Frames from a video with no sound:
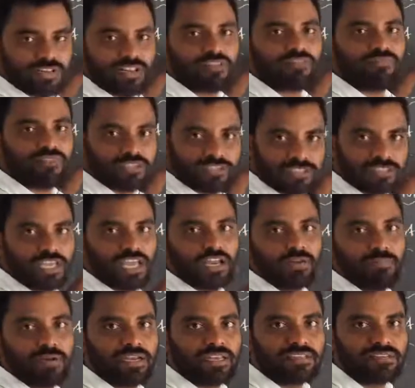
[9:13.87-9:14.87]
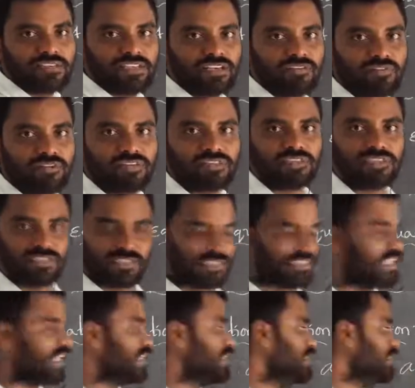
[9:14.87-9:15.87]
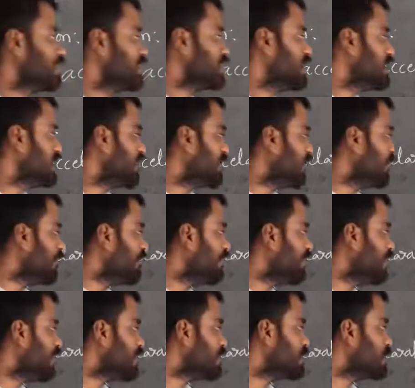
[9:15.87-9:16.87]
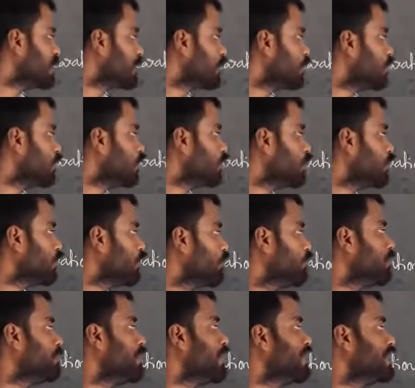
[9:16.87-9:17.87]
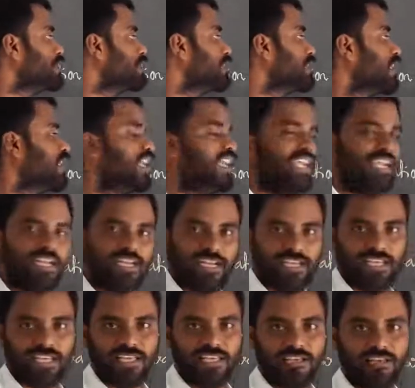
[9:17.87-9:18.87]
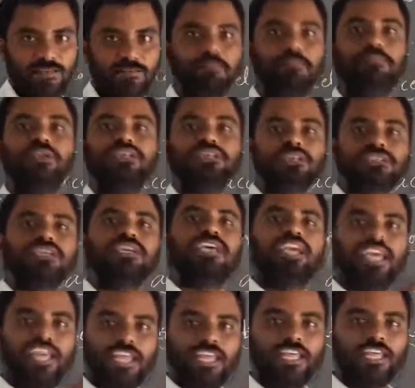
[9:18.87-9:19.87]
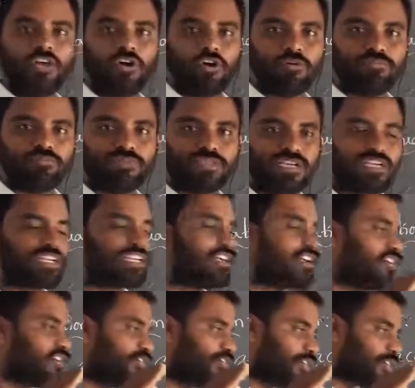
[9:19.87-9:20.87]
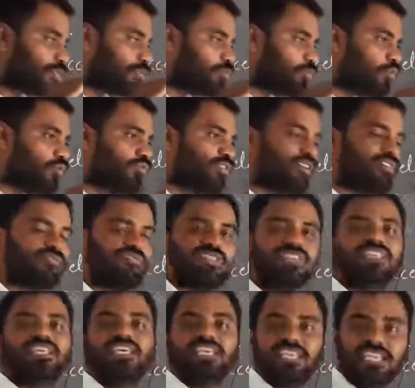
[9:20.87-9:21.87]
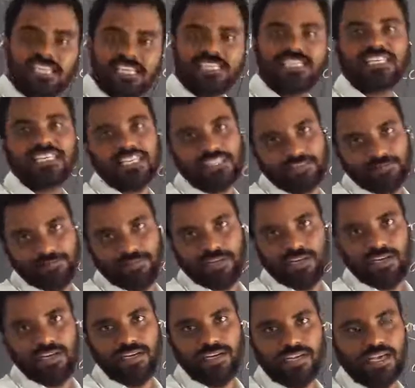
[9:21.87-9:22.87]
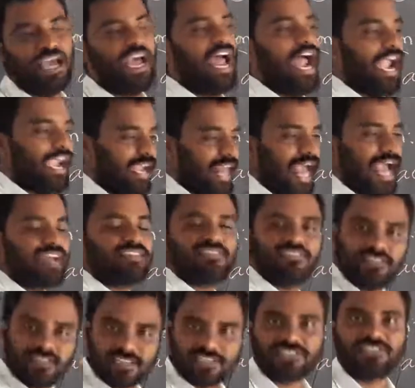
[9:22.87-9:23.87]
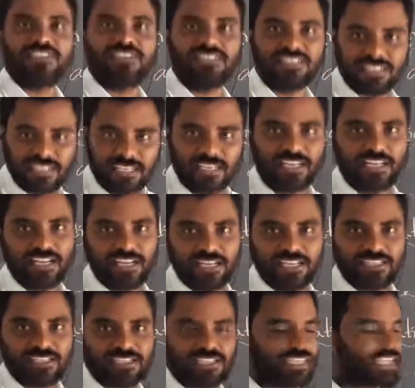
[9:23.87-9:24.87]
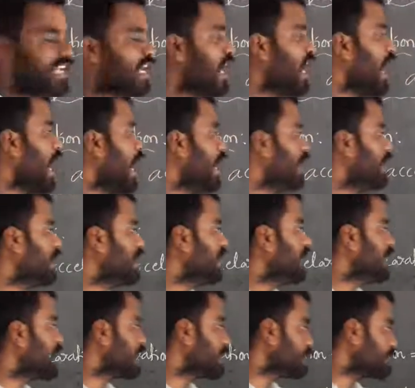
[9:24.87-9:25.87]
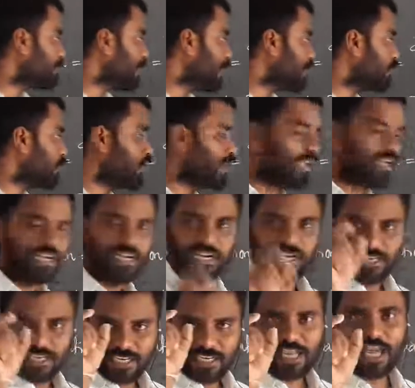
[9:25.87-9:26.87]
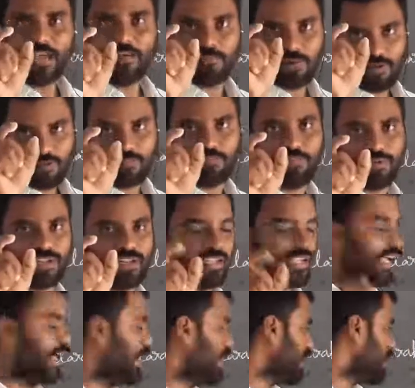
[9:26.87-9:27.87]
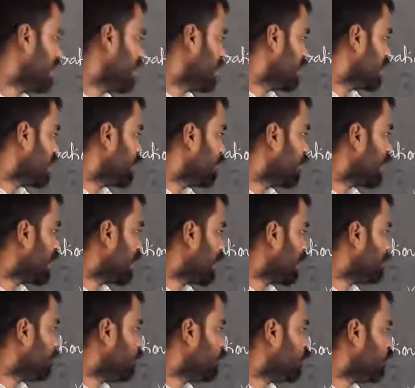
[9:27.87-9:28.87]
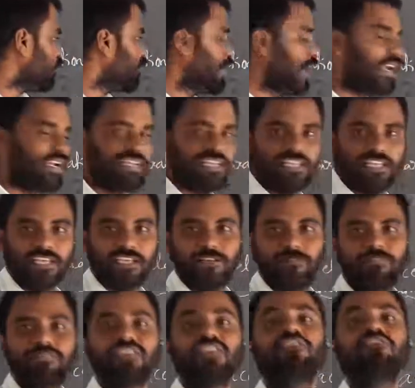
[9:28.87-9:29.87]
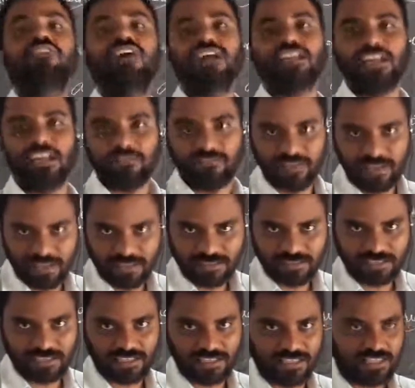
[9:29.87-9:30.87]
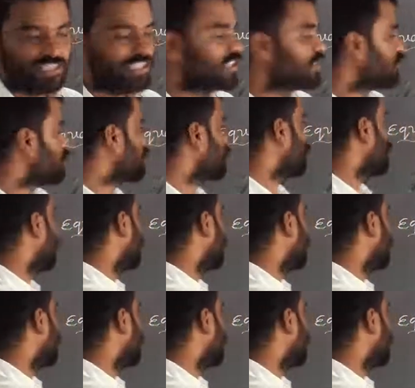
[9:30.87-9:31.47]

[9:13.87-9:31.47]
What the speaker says: or first kinematics equation? That is v is equal to u plus at. Means any object which moving with initial speed and acceleration is increased, and in a particular time of period we can able to find the final velocity. So the